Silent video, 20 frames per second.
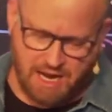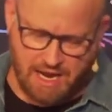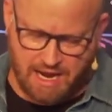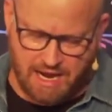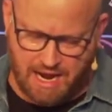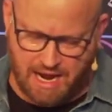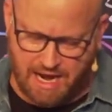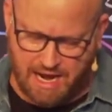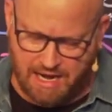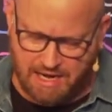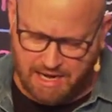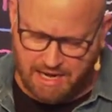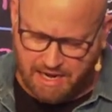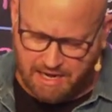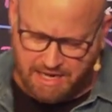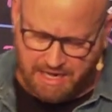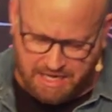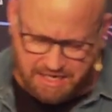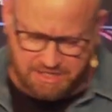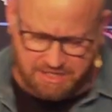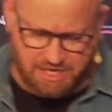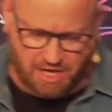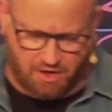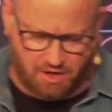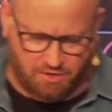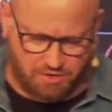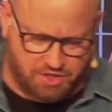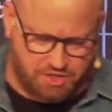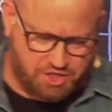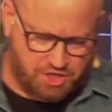and his whole
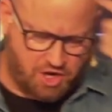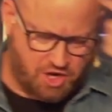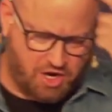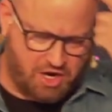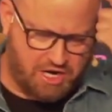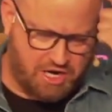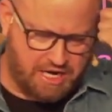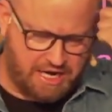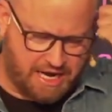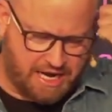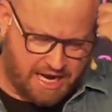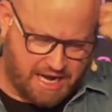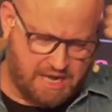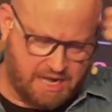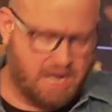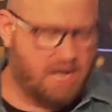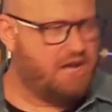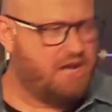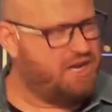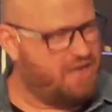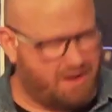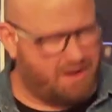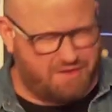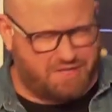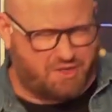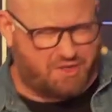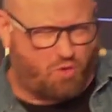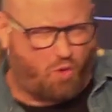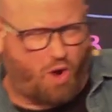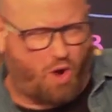journey. And he's
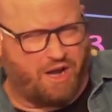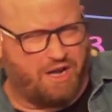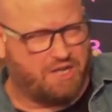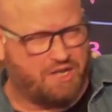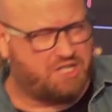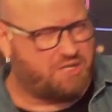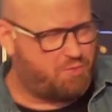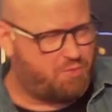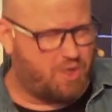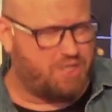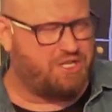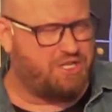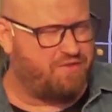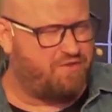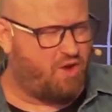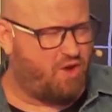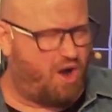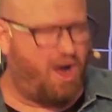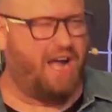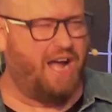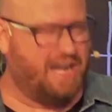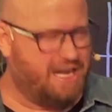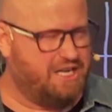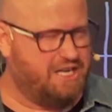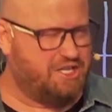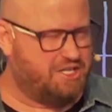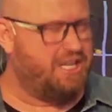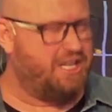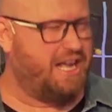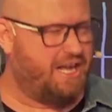quite an expressive guy, and his
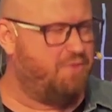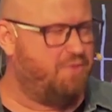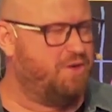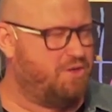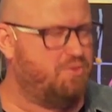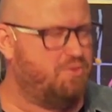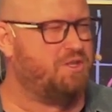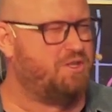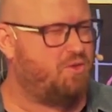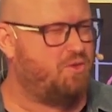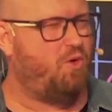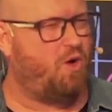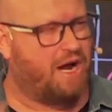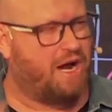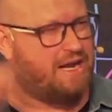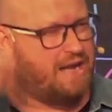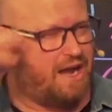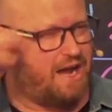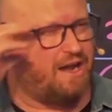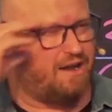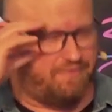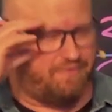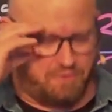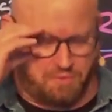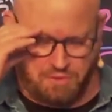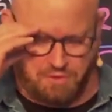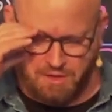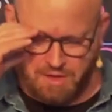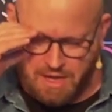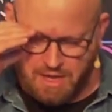language was quite colourful.
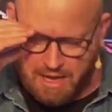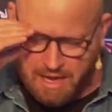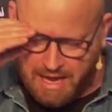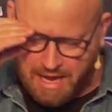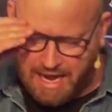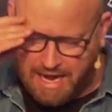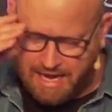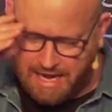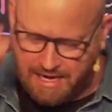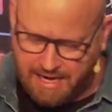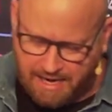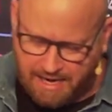And